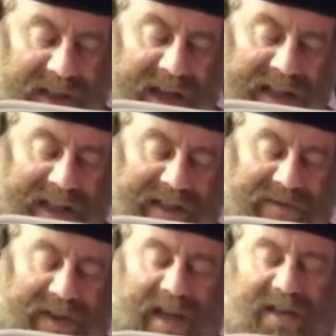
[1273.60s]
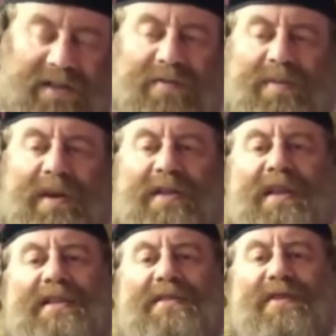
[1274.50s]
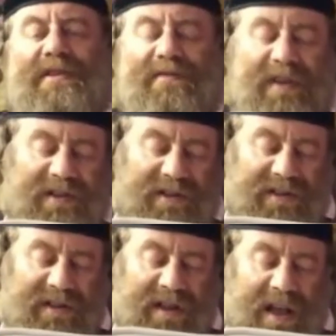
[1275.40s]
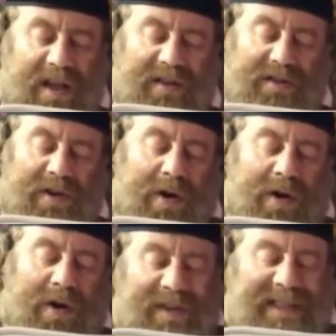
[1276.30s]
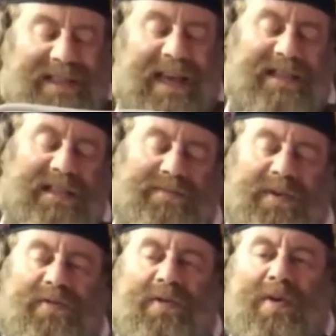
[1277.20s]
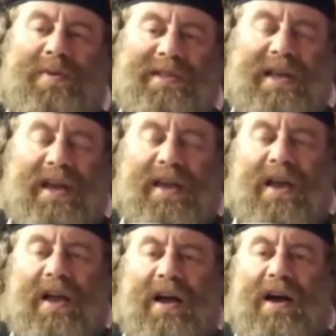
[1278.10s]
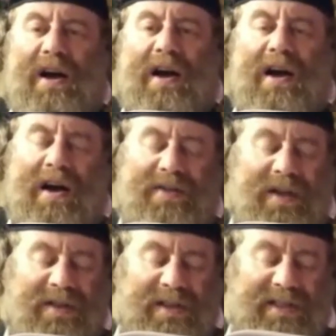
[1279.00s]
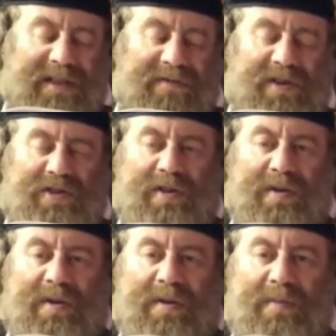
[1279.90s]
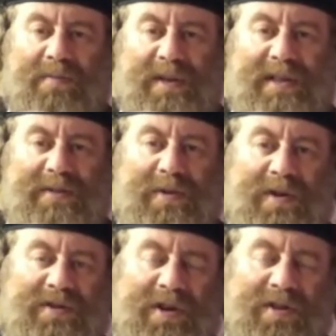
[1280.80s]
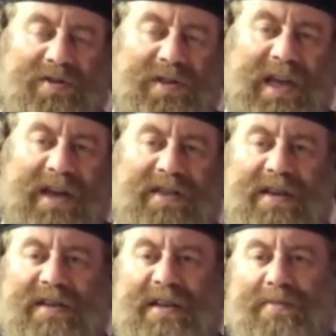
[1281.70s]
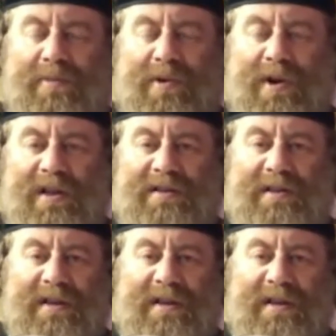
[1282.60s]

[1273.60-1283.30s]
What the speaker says: their classification of bread. That's very interesting. So all of these cases before, we say that these individual pieces were joined together and boiled,